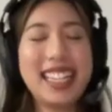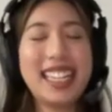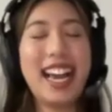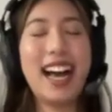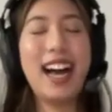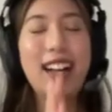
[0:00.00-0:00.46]

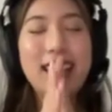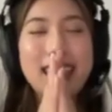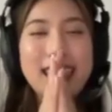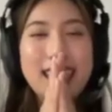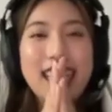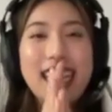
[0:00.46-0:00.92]
Yeah.
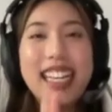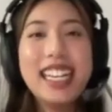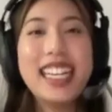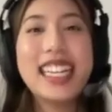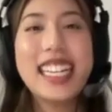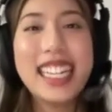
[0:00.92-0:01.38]

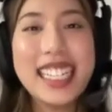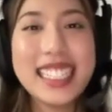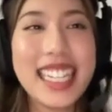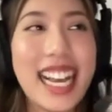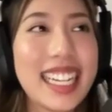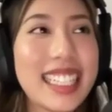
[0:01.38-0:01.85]

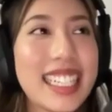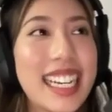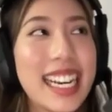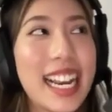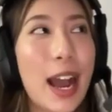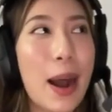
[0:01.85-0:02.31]

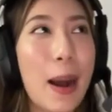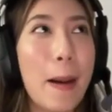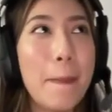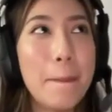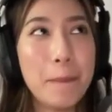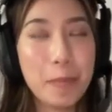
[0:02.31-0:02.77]
Exactly.
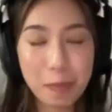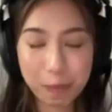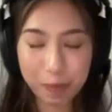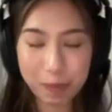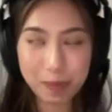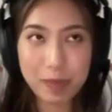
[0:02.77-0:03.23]

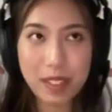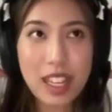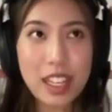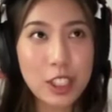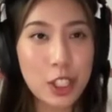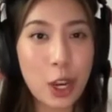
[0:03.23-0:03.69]

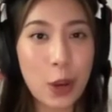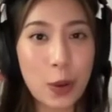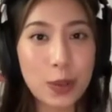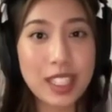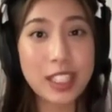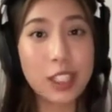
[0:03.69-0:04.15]

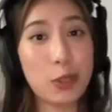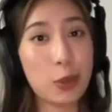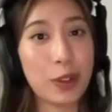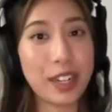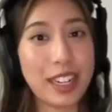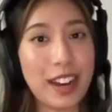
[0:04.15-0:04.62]
So the
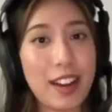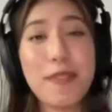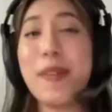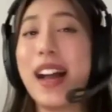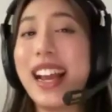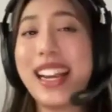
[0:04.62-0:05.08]
story of
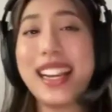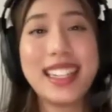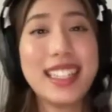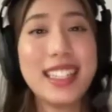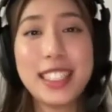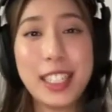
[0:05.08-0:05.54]
my
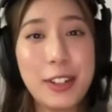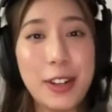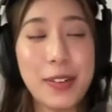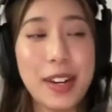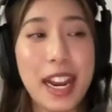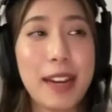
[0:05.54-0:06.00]

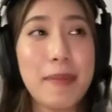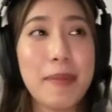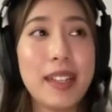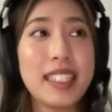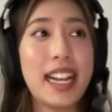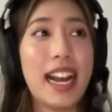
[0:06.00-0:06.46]
studio name
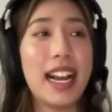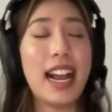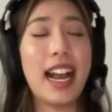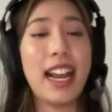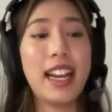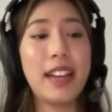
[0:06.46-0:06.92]
is that
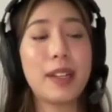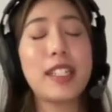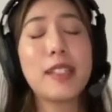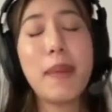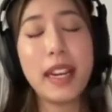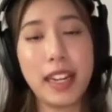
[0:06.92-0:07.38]

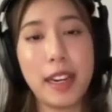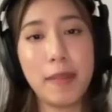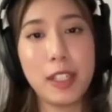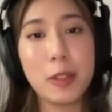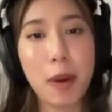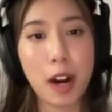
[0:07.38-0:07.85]
because my name
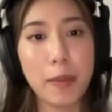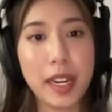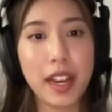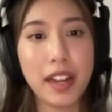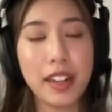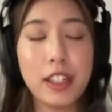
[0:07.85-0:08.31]
is
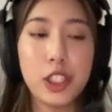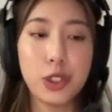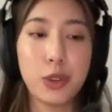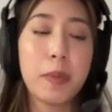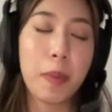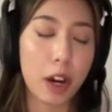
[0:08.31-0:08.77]
Barbiana,
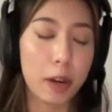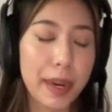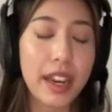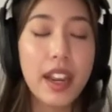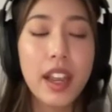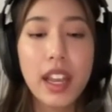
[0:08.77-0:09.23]
short
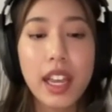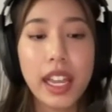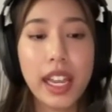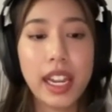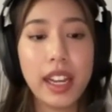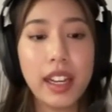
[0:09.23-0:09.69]
Barbie,
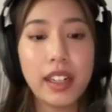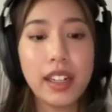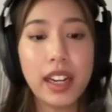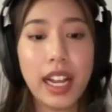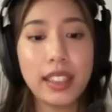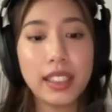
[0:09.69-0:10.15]
and
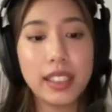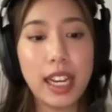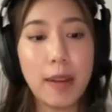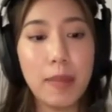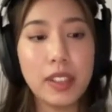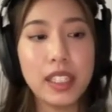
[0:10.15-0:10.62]
at the
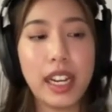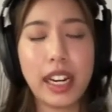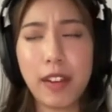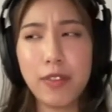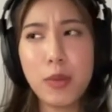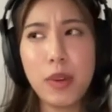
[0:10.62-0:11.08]
time I was like,
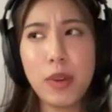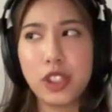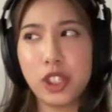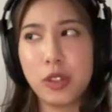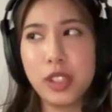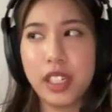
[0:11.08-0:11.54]

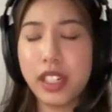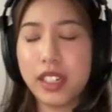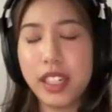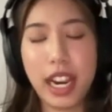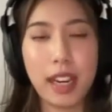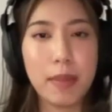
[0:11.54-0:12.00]
everyone's using their
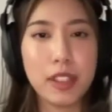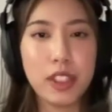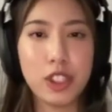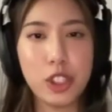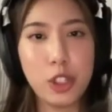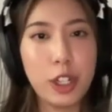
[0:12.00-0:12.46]
name as
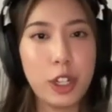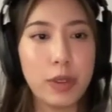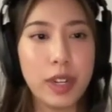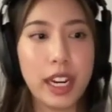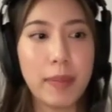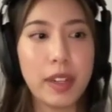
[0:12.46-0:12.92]
a studio
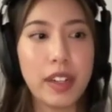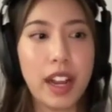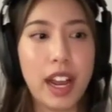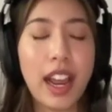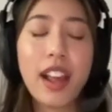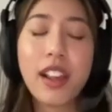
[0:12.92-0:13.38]
name, and
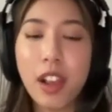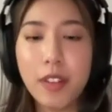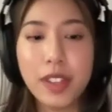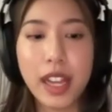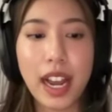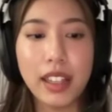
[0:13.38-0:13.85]
I love
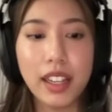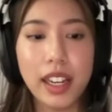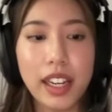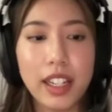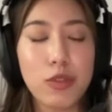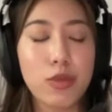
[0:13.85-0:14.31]
that.
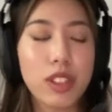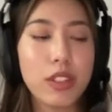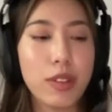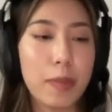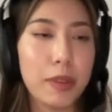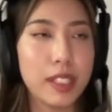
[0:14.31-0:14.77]
Like it's really
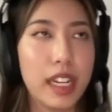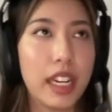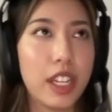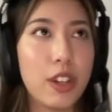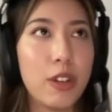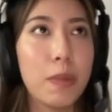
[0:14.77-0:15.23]

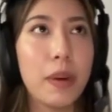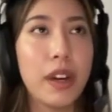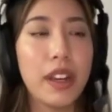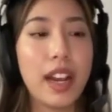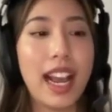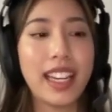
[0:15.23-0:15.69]
representing you,
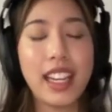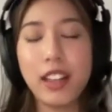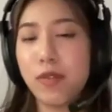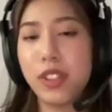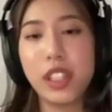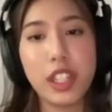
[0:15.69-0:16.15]
but I
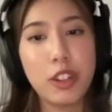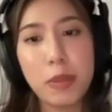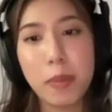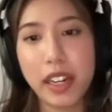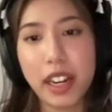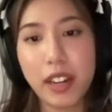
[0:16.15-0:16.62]
can't really use
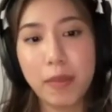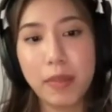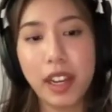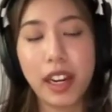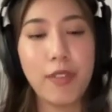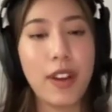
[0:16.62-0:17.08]
my name.
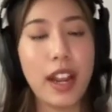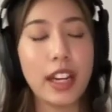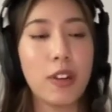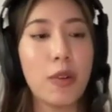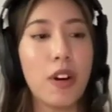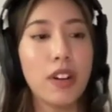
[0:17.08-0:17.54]
Like if I
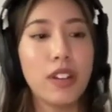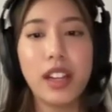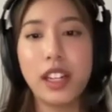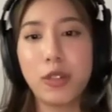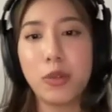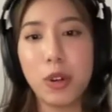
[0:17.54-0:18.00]
go on
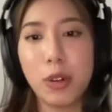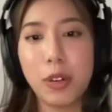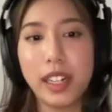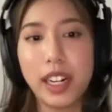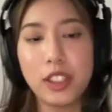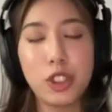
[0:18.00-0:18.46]
like Google
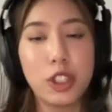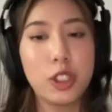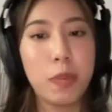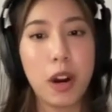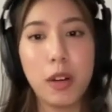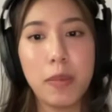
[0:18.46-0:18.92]
and I
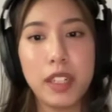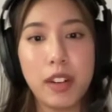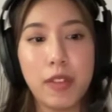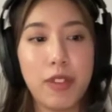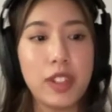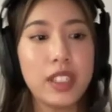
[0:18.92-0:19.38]
search Barbie,
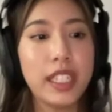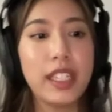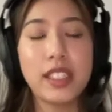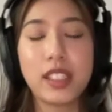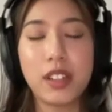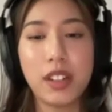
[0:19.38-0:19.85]
the first thing
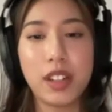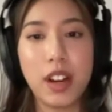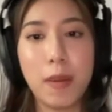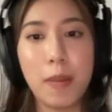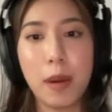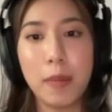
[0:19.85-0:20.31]
it's gonna
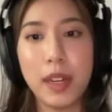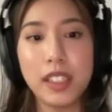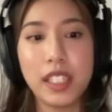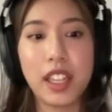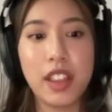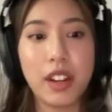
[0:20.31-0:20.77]
come up,
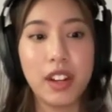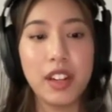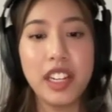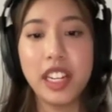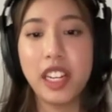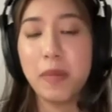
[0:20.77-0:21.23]
it's either
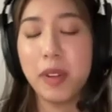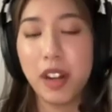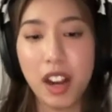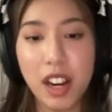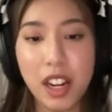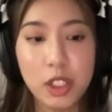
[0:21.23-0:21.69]
Nicki
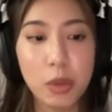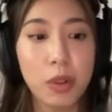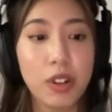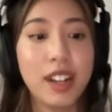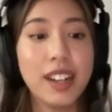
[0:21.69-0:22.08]
Minaj or